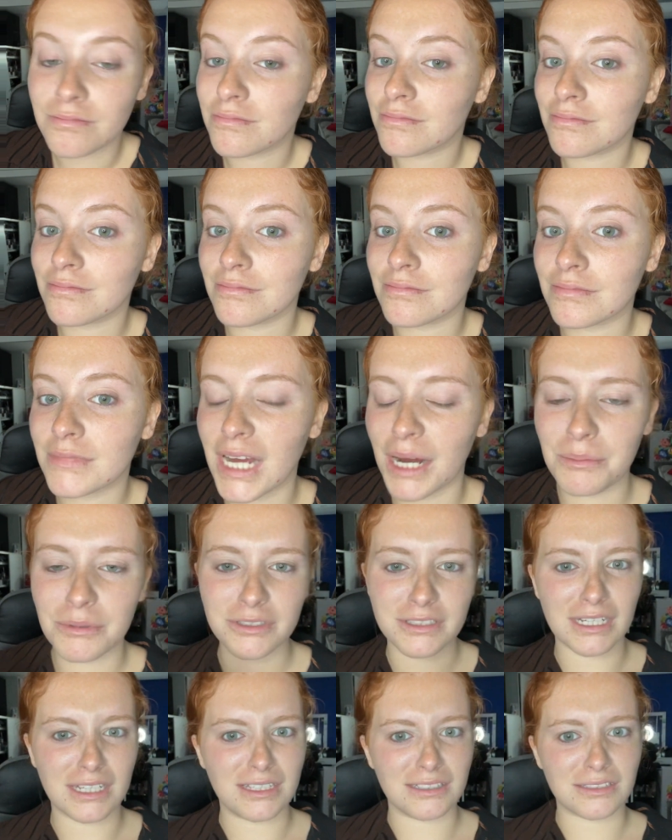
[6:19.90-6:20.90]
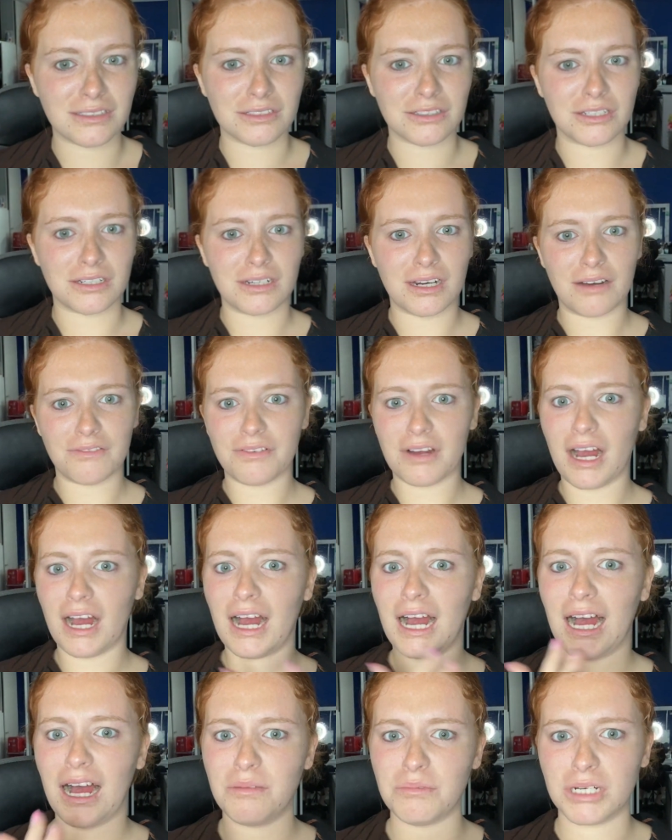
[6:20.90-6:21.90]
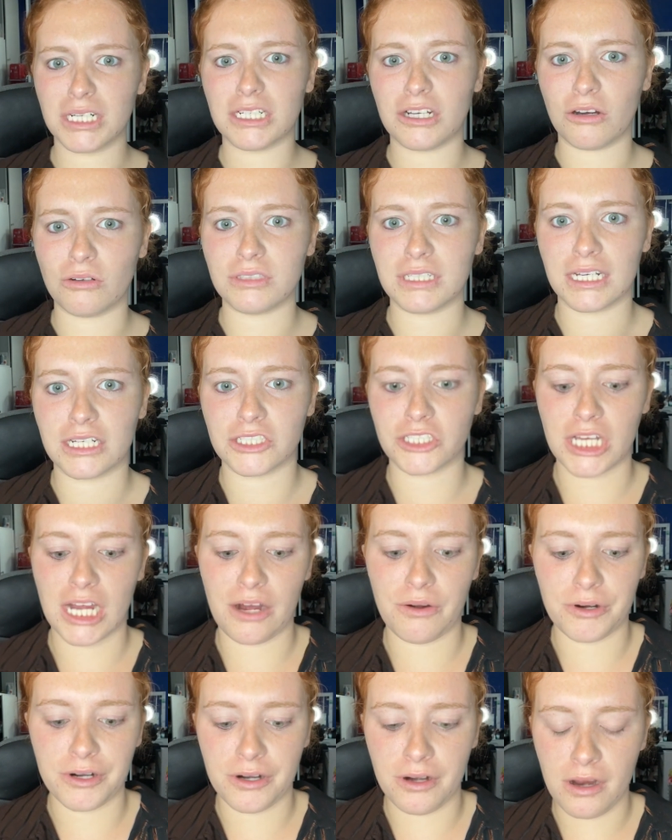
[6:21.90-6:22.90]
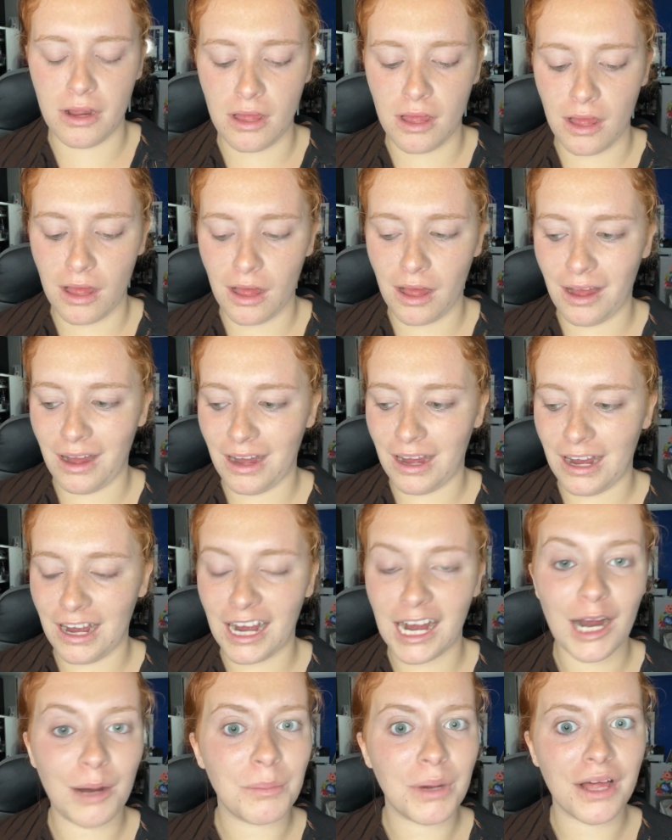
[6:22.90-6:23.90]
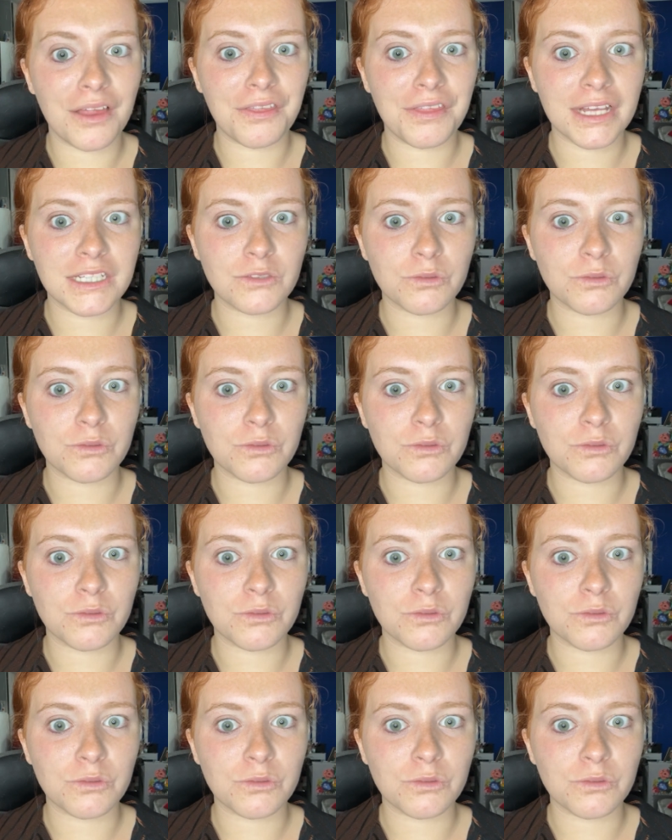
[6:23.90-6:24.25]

I'm gonna say this is good enough. I'm gonna go take a shower. Um, thanks for watching.